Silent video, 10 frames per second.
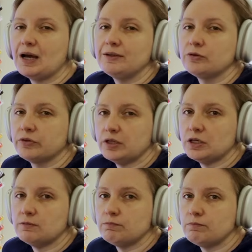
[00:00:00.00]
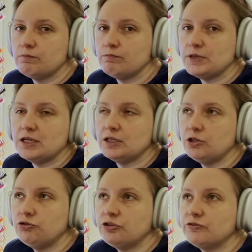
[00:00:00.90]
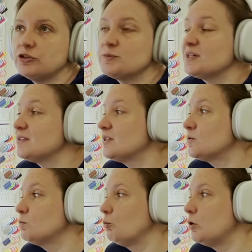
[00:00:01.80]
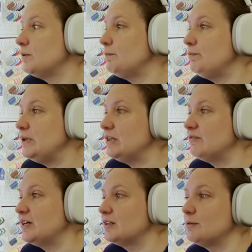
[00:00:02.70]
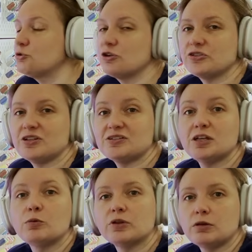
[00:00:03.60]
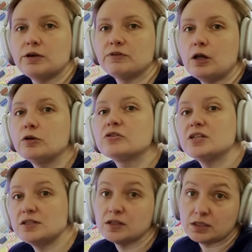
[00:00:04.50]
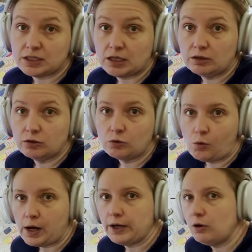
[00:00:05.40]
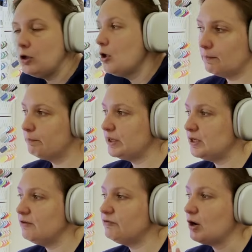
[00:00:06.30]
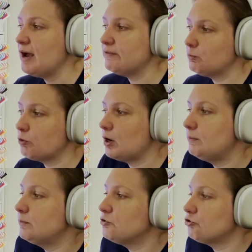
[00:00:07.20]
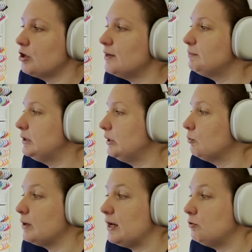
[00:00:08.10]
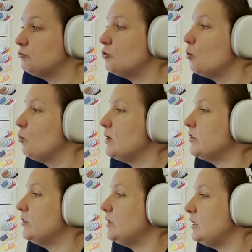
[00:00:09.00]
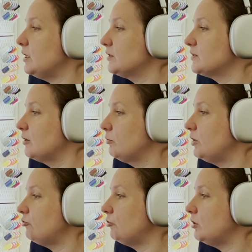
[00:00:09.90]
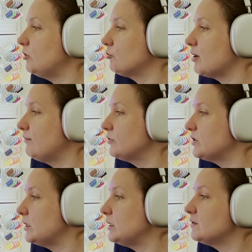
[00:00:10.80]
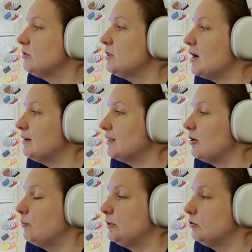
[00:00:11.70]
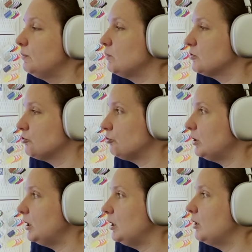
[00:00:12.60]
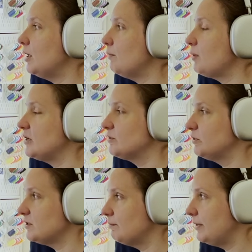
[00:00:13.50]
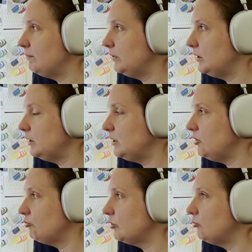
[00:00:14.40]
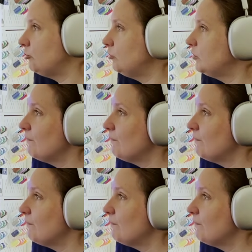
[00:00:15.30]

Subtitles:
I don't think it made a huge difference, because this one, being the fact that I'm stress testing it with a lot of colors, is going to take a little while. But if you're having problems, try playing around with the acceleration and the travel settings. That can help a little bit with stringing and possibly some bed plate adhesion issues.